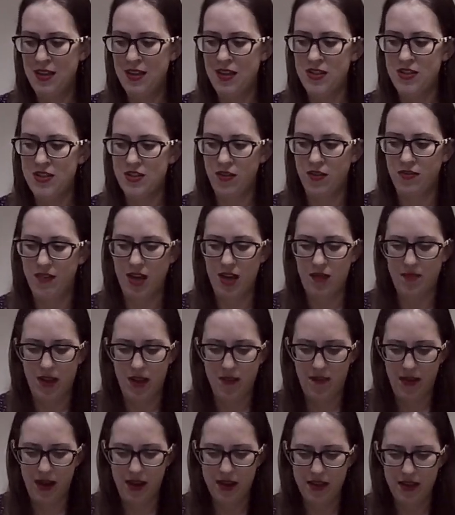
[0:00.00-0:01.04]
So I've got my
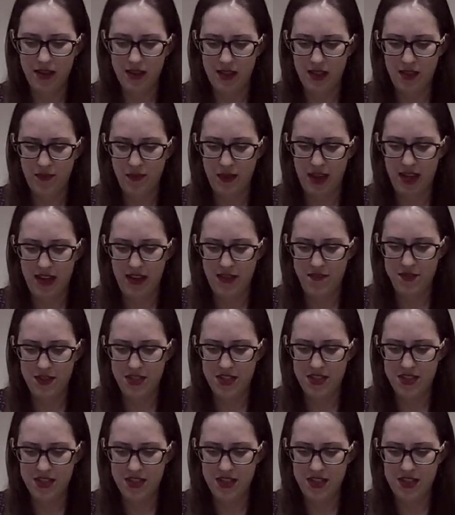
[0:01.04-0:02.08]
binder clip and I'm
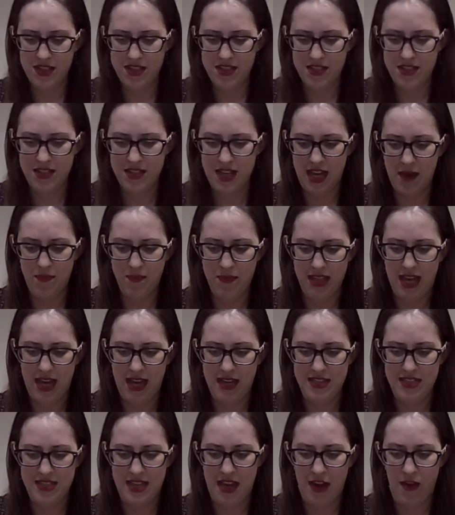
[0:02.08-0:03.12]
just going to snap
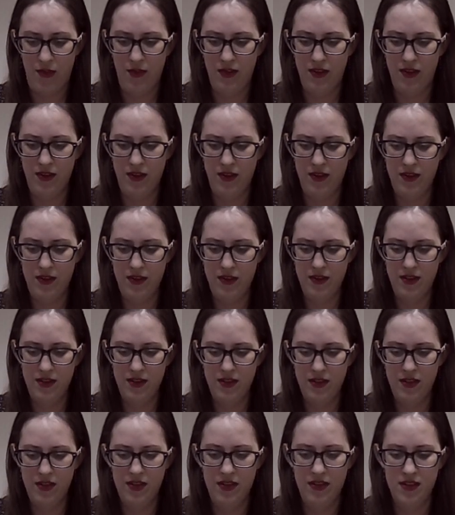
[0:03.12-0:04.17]
that down.
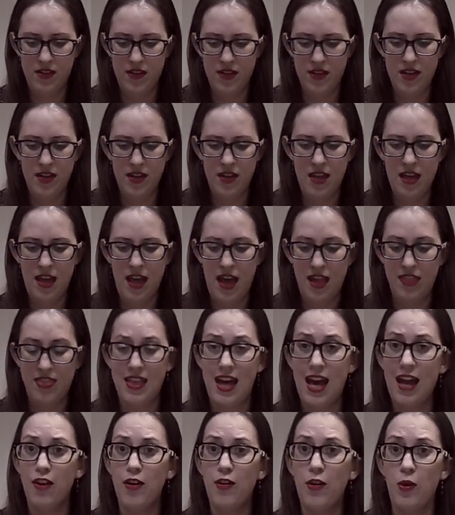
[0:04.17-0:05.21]
And
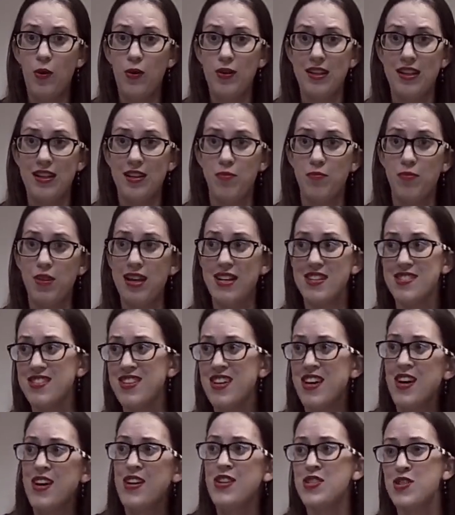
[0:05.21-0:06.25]
that'll hold it in place,
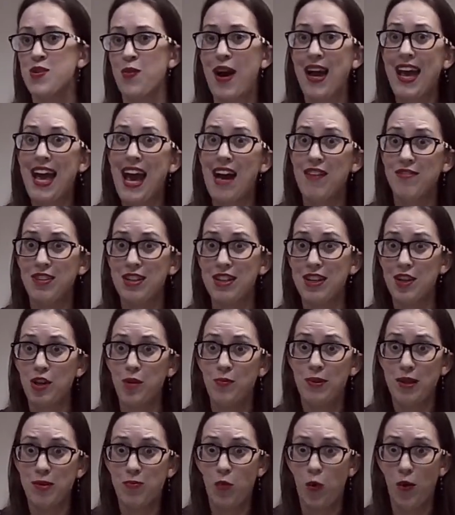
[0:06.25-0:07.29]
so now I have a little
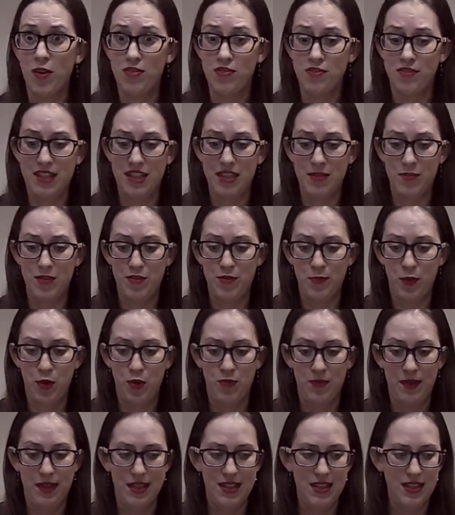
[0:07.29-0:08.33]
bit more freedom of
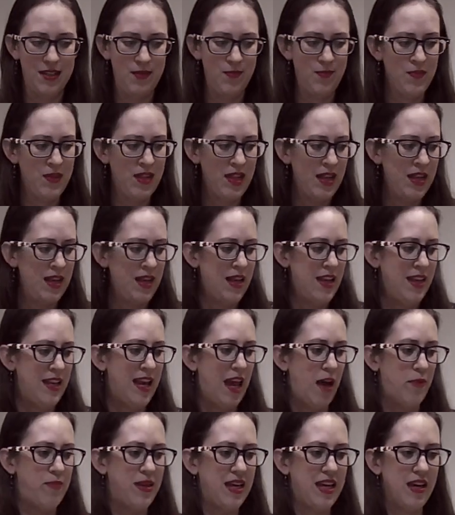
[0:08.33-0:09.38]
movement.
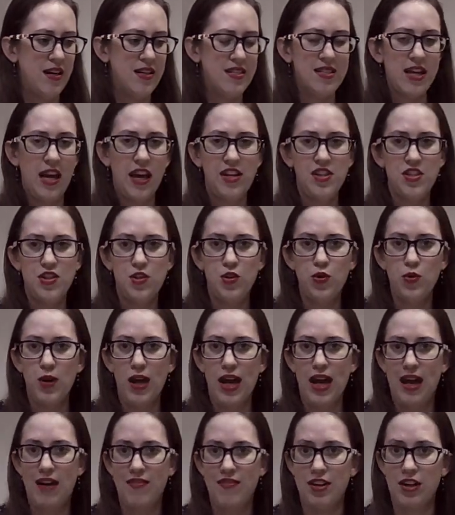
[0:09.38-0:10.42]
Now, because I do
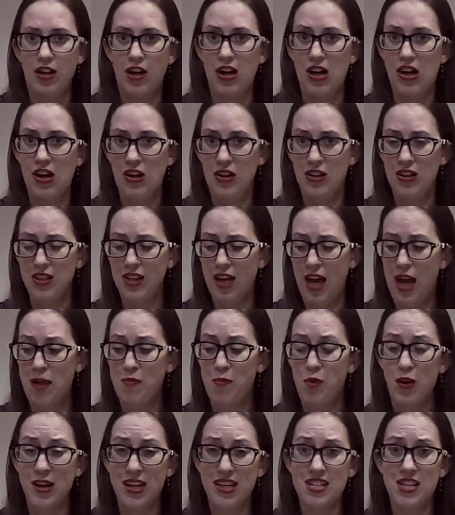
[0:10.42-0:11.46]
have an awl, I'm
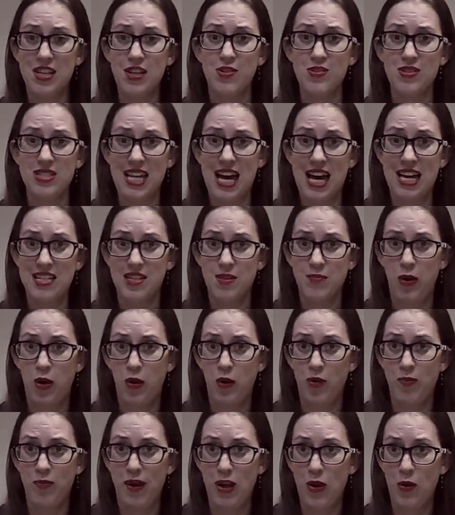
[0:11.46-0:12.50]
going to use that to
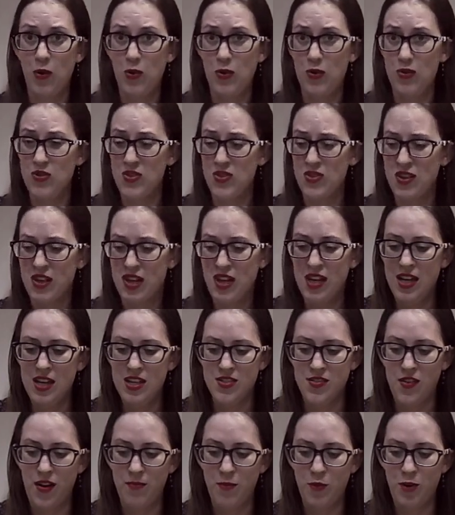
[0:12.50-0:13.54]
poke my holes.
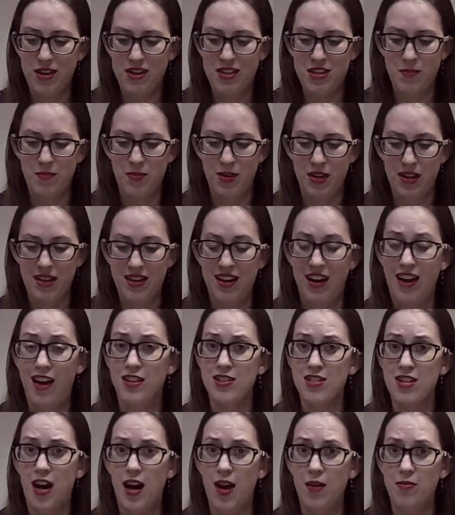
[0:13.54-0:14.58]
So I'm going to put it on
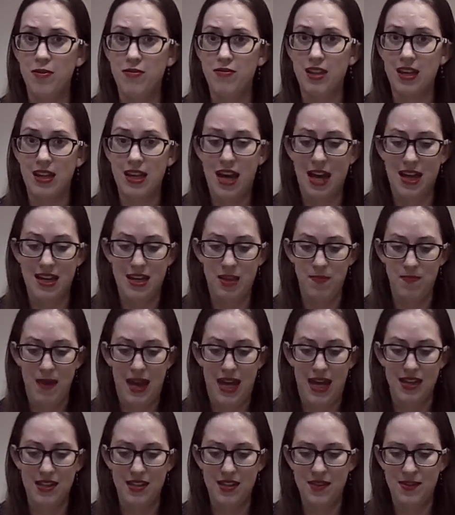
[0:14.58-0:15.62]
top of the cutting
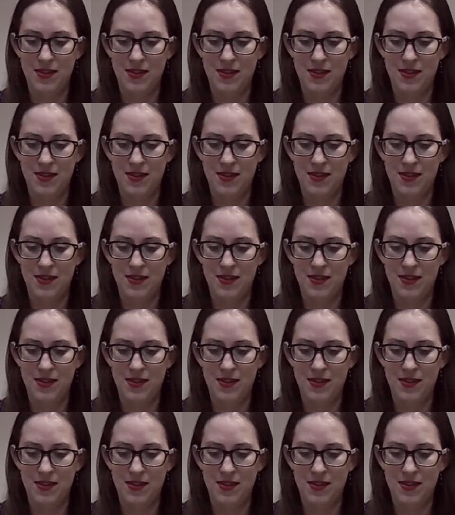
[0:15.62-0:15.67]
mat.